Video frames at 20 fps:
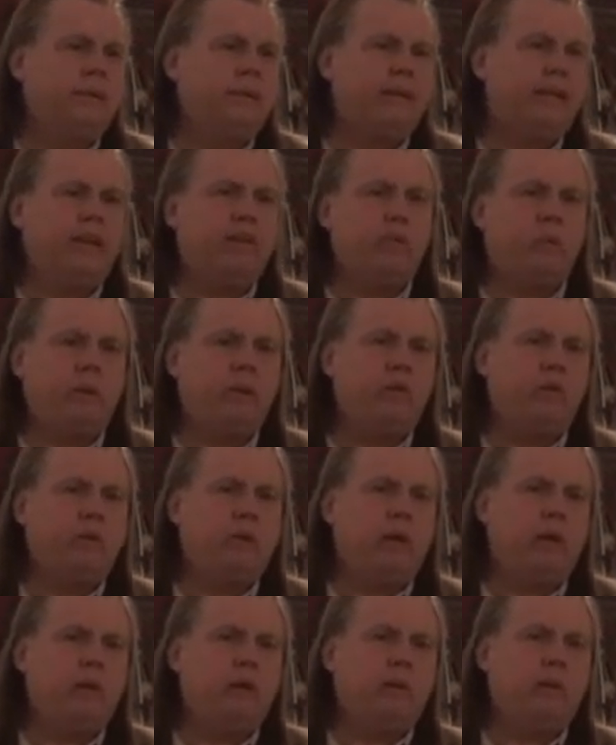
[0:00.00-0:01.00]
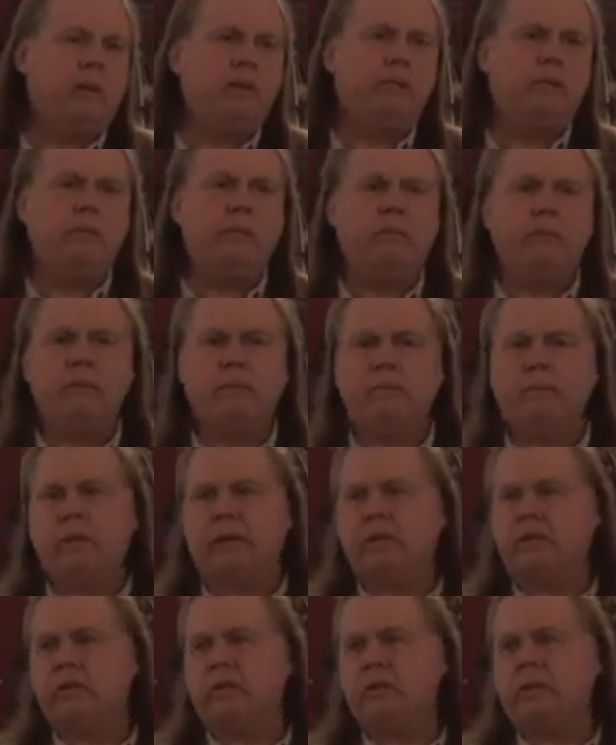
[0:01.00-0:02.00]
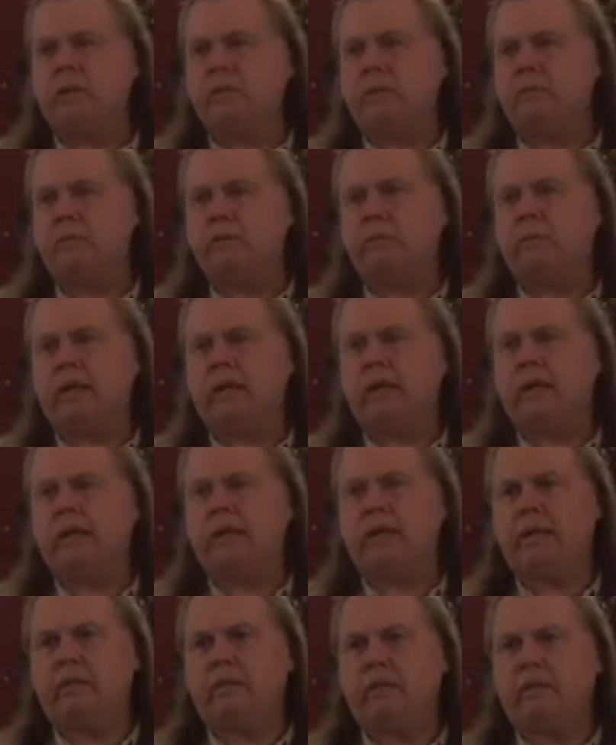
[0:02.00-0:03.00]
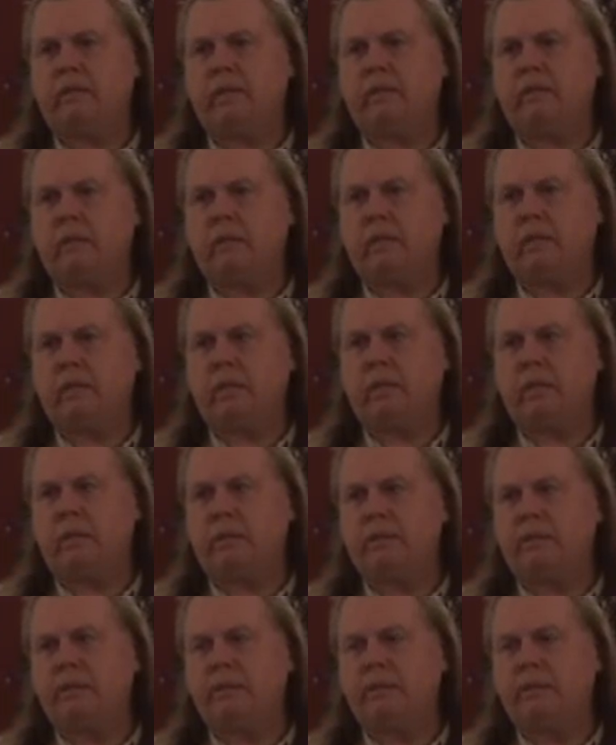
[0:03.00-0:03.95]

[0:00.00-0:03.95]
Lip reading: That's what I started with in Microsystems back in 1972.